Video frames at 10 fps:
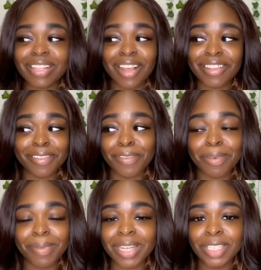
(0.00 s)

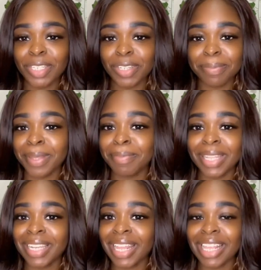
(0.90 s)
claustrophobic until you put me
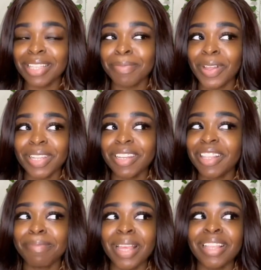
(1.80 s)
into that small little space.